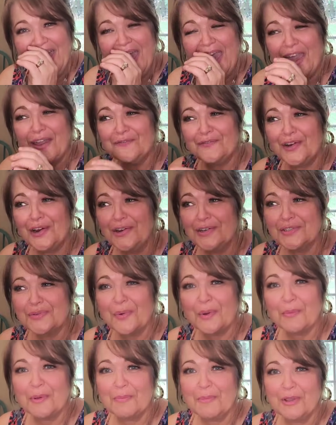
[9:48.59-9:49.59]
At first,
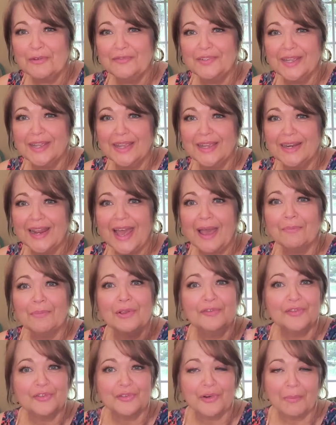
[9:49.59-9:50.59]
when we moved in, I
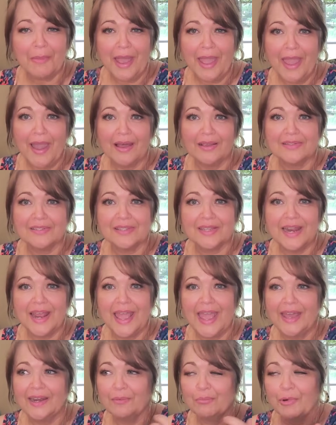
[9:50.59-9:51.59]
moved from a house that
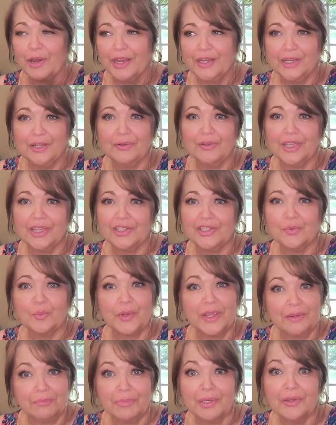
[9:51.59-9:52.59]
had a brand new kitchen.
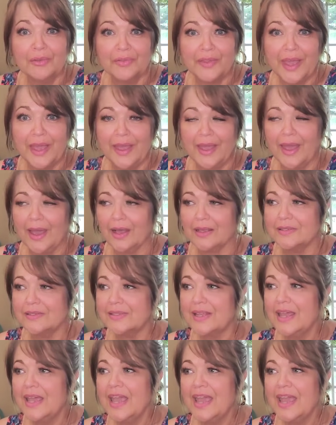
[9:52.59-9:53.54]
We had built that house,